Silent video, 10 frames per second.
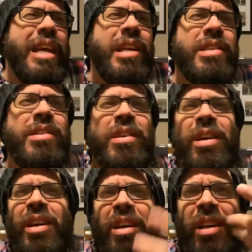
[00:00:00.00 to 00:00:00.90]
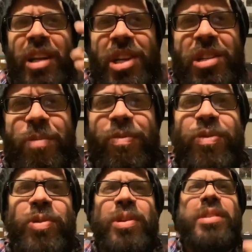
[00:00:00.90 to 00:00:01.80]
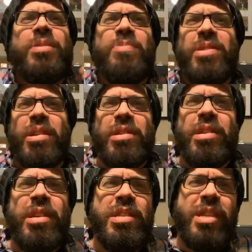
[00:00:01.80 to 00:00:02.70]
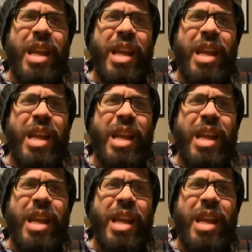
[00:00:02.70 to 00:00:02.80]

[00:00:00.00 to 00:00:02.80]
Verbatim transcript: Eat some food. Eat some sustenance.